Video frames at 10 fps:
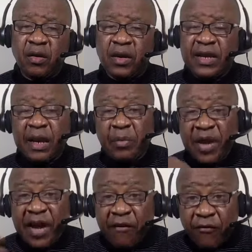in their
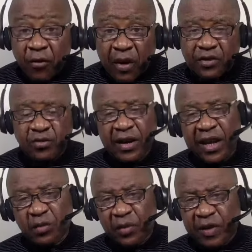behavior as you
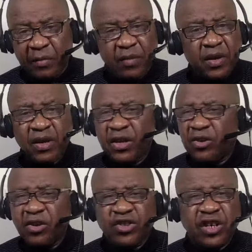relate with them.
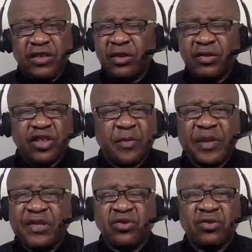Don't expect
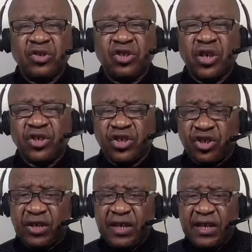a sudden
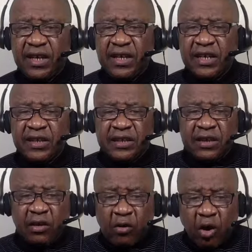change. It is
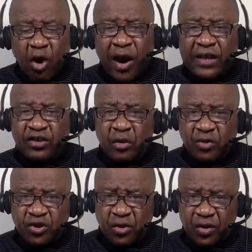a wrong
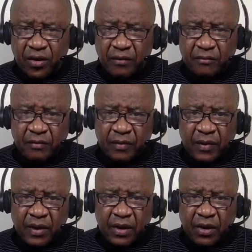assumption.
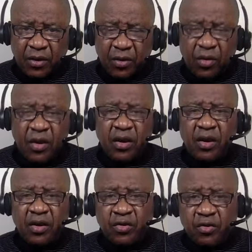You know,
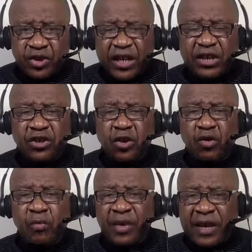you change your
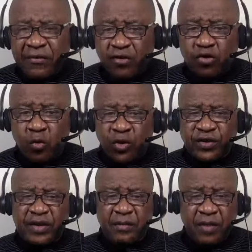own behavior towards
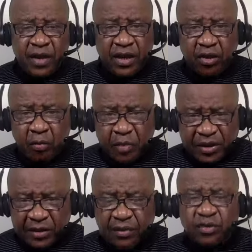them, your own
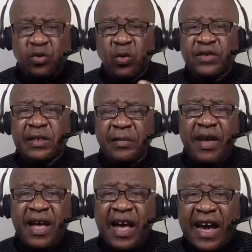perception towards them,
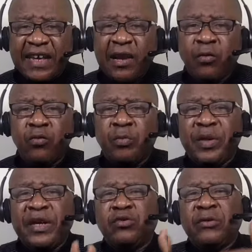and that will
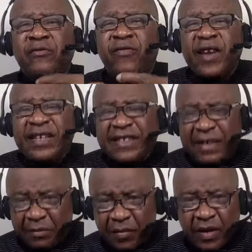begin to influence them